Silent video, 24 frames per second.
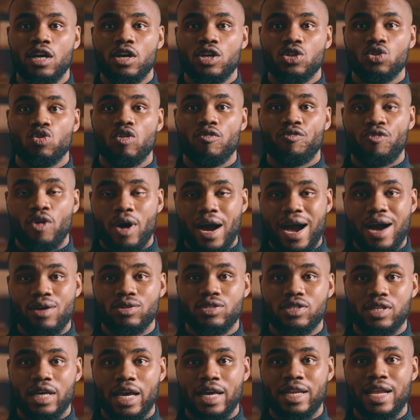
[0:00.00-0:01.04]
So for
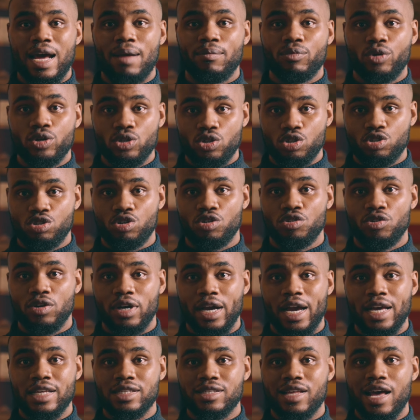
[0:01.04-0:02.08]
outside, I'm going to show you
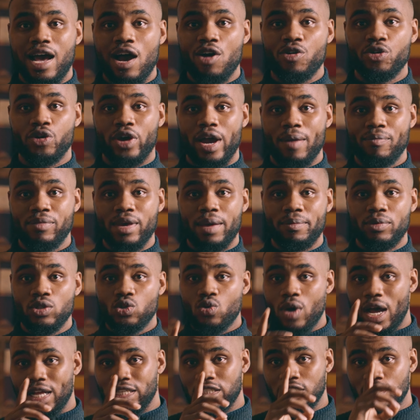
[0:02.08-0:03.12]
guys how you can be able
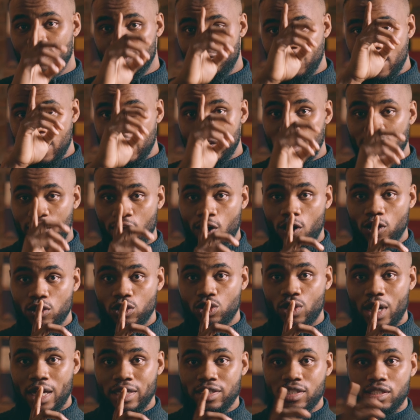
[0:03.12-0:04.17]
to achieve the
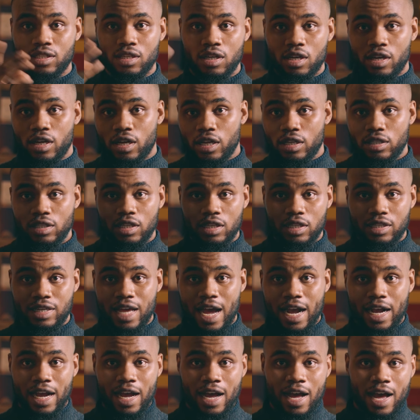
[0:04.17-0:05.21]
contrast, the
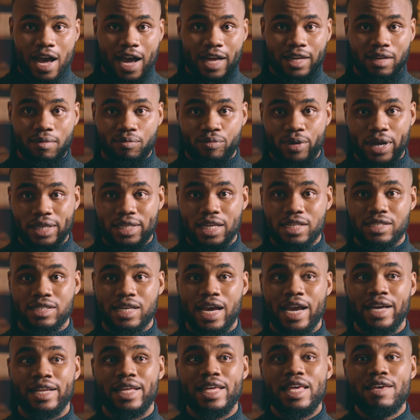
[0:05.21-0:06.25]
darker and the brighter
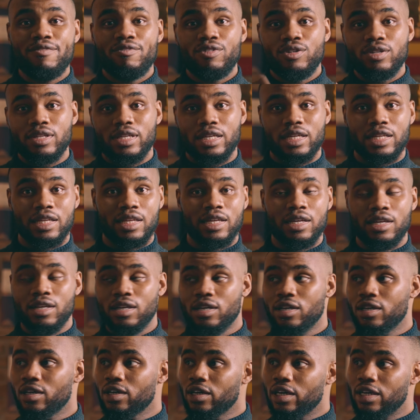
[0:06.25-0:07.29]
side, even
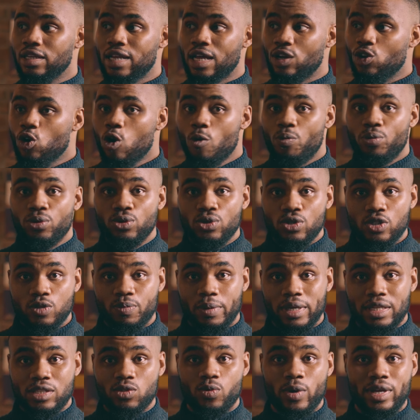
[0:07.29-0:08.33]
in an open
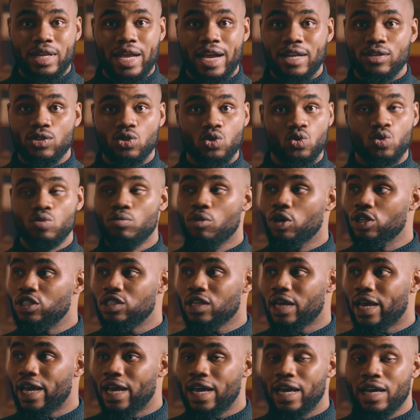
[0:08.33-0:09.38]
space where there is too much
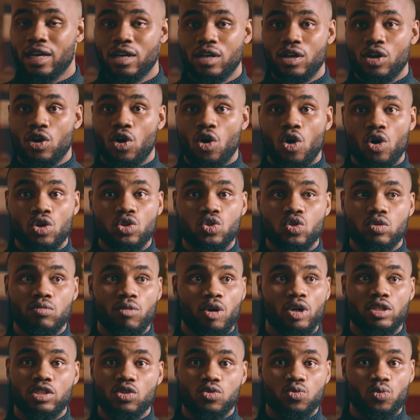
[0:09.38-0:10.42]
air or too
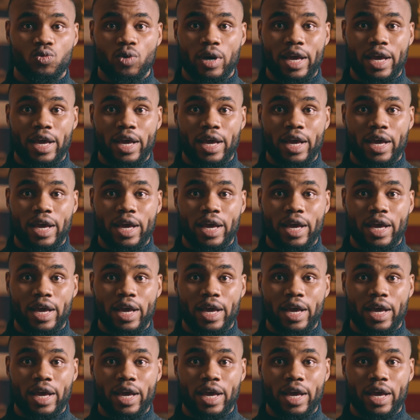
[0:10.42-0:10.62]
much